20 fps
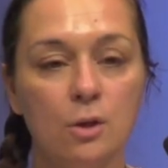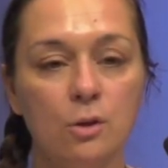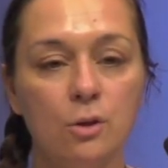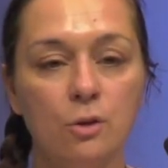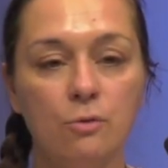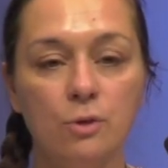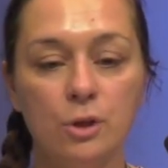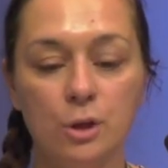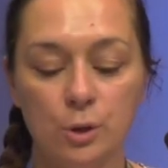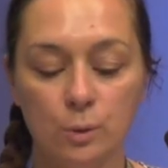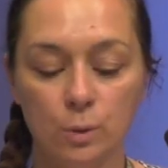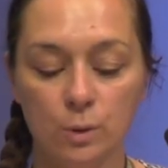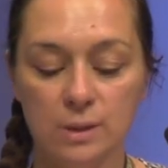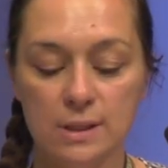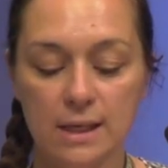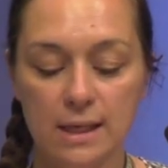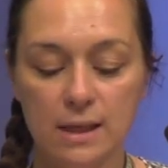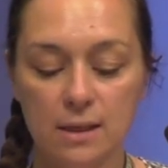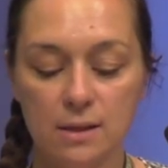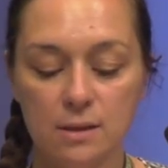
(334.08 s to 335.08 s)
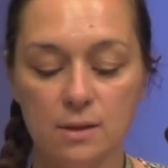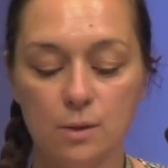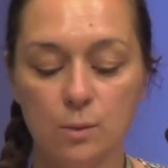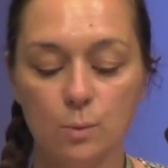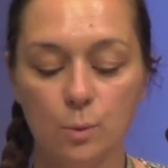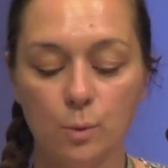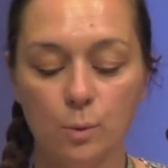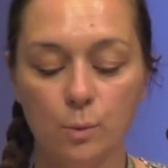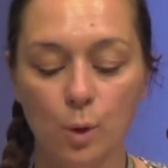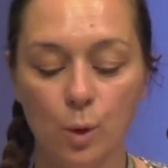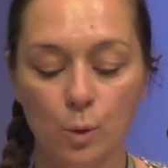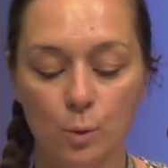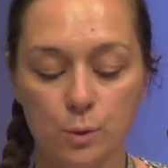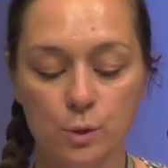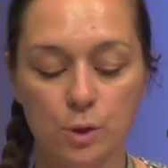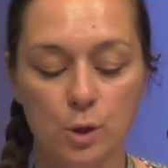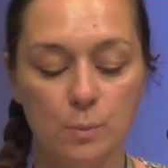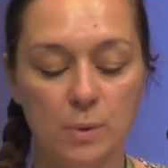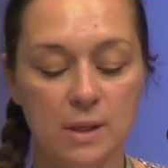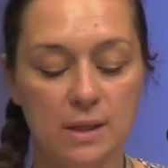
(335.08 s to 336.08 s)
The renewal date will
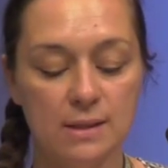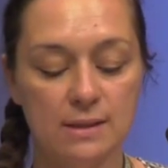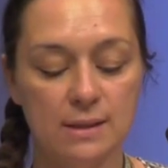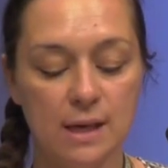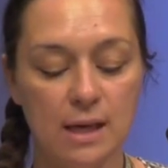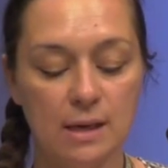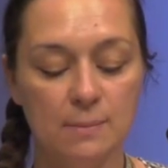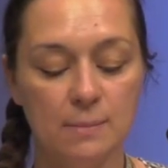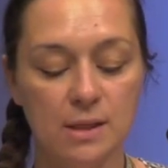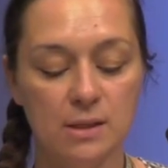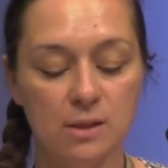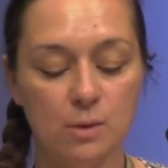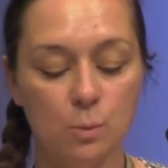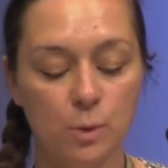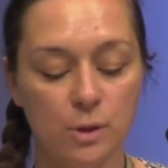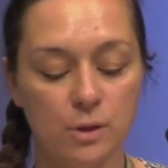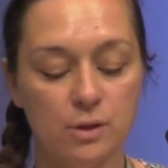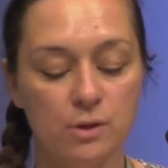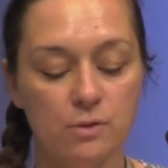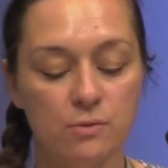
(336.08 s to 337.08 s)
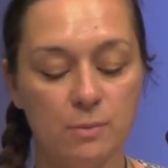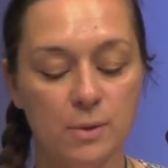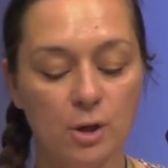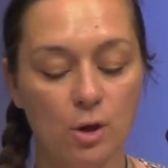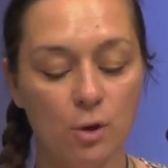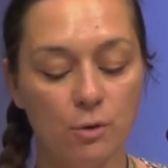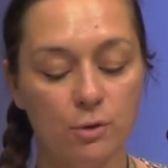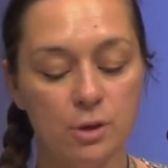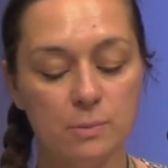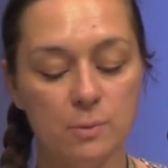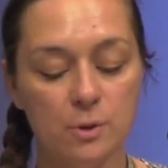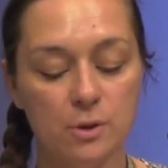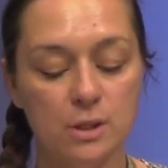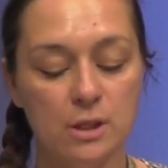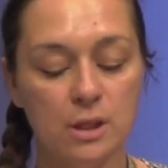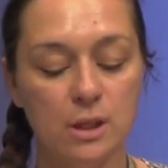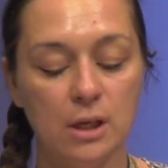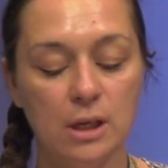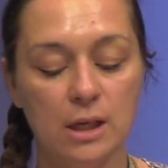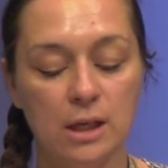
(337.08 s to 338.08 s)
also be the same as the ones from the
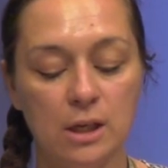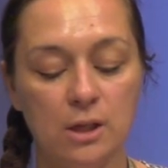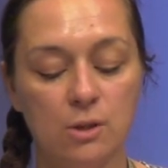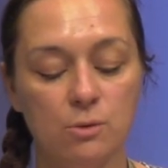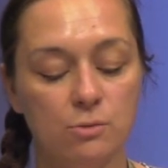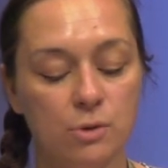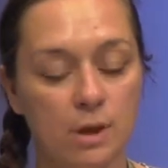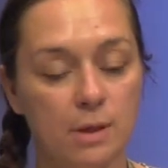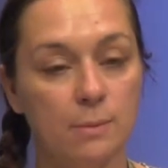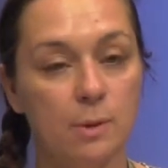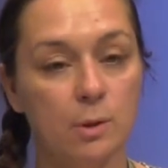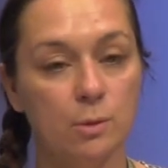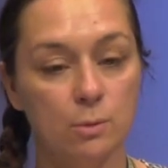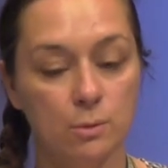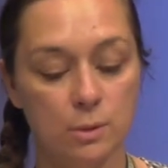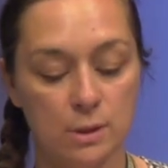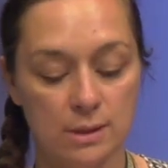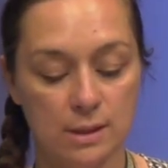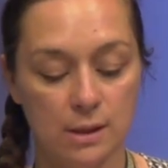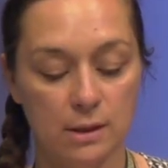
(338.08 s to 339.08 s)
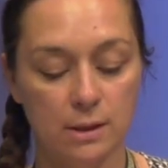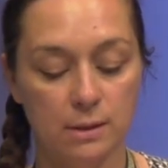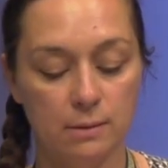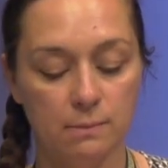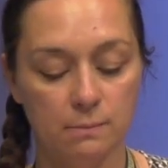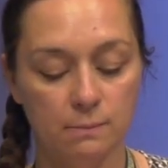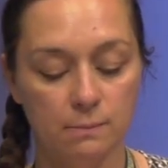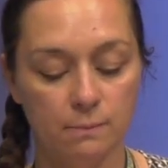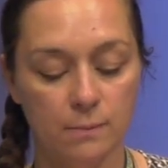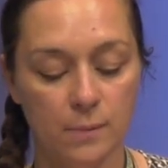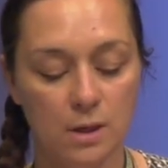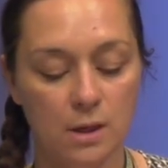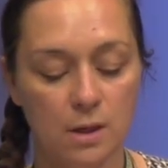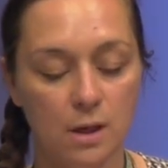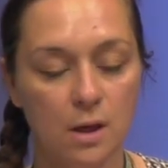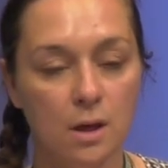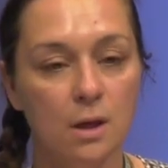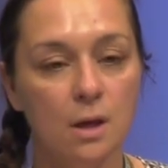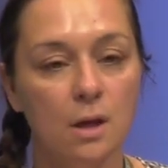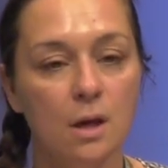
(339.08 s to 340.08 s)
corresponding EU trademark or design.
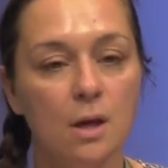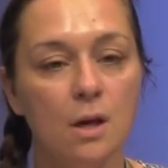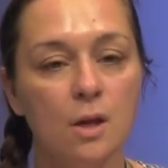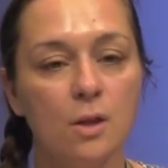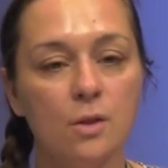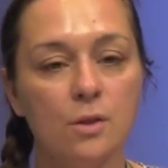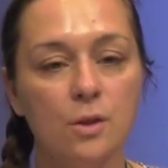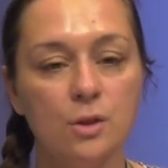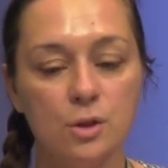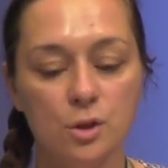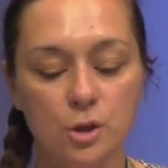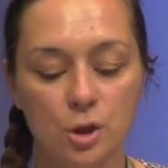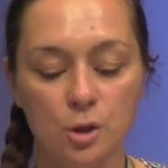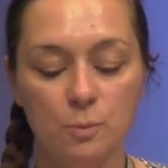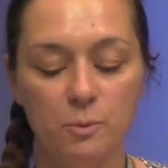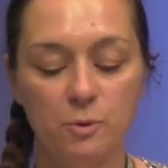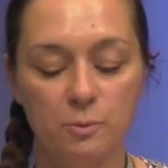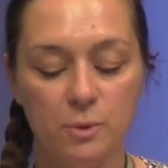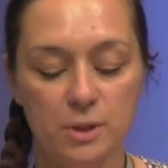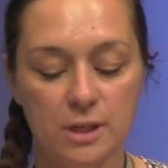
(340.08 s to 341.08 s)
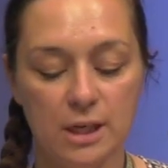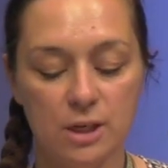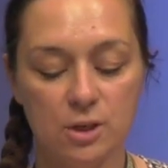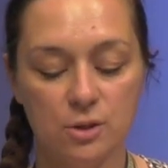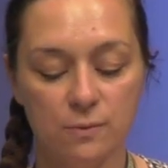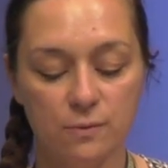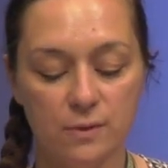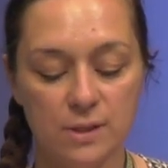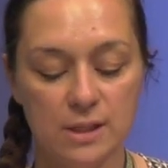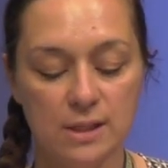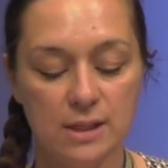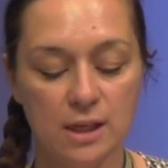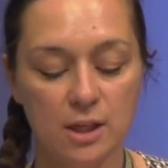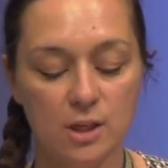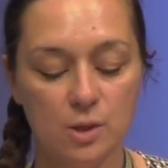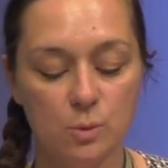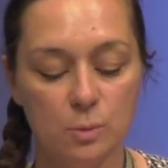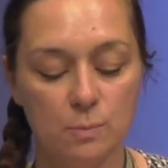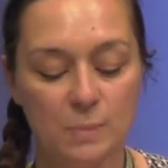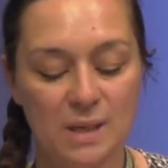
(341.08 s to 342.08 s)
The term of protection for
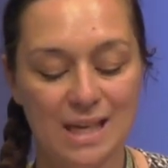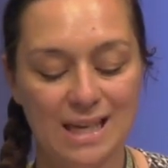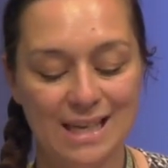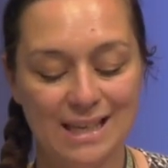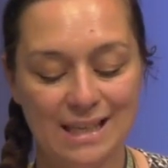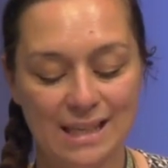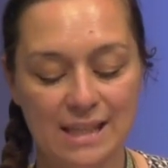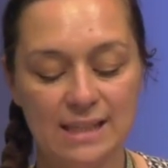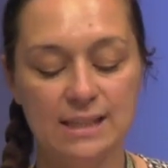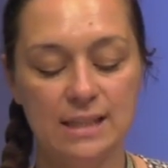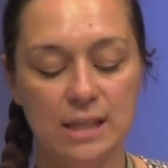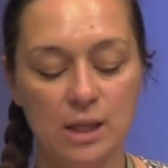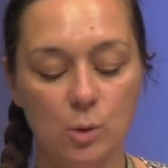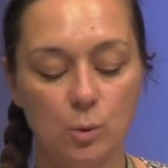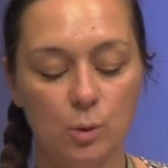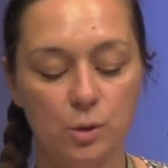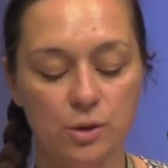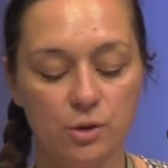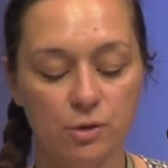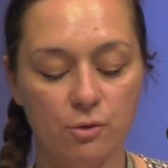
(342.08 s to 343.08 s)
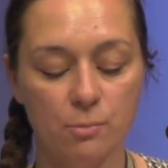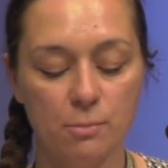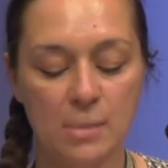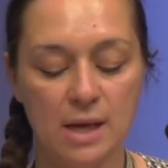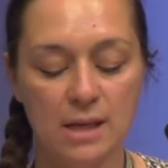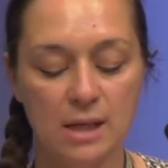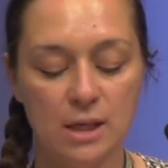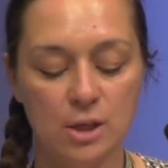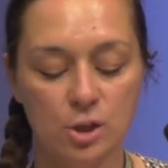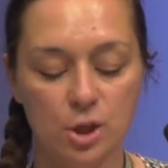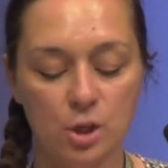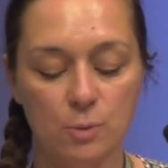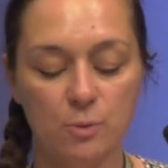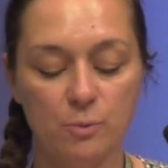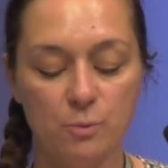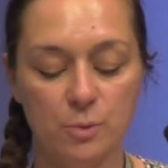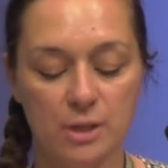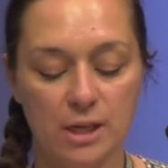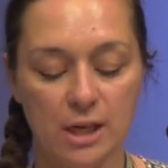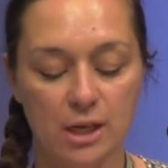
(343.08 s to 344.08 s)
designs would be at least equal to the remaining term
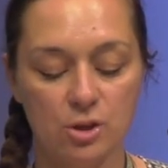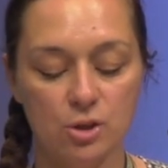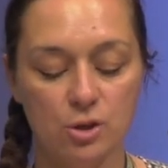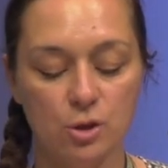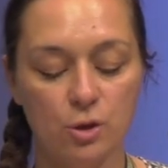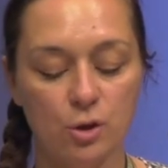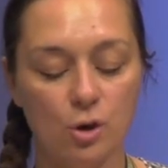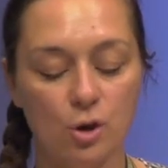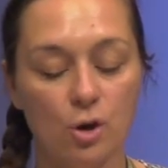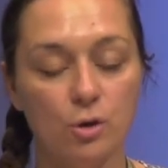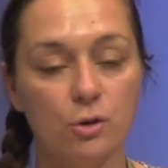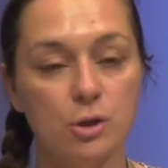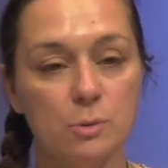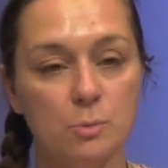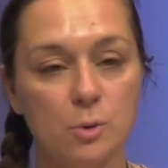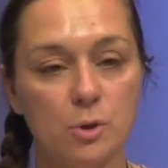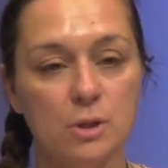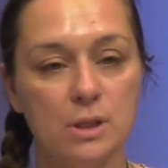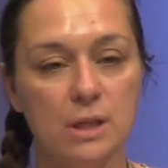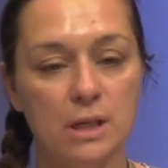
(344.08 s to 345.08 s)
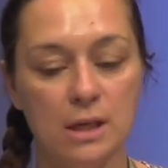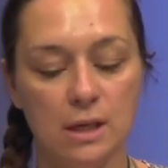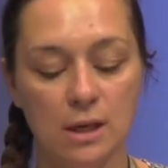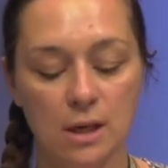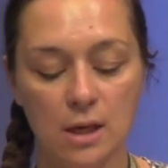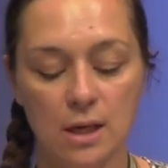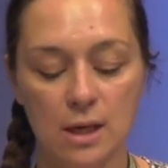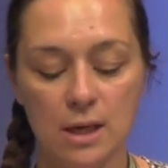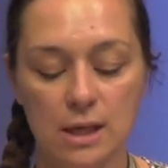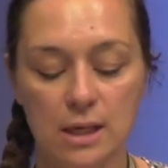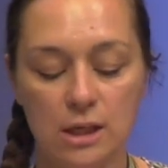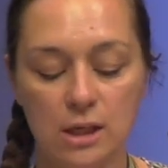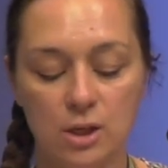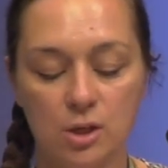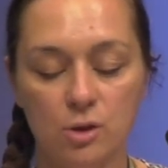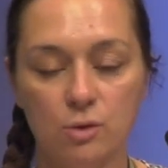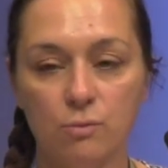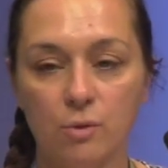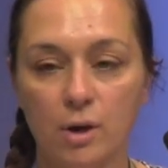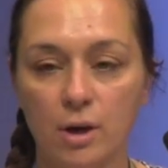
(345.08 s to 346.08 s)
of protection on the corresponding
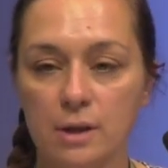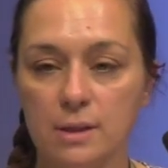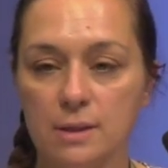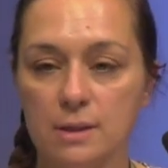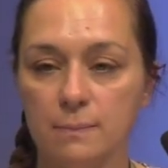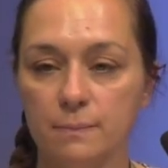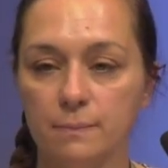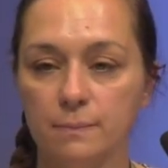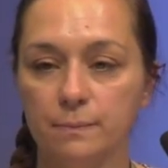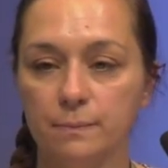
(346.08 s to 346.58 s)
EU right.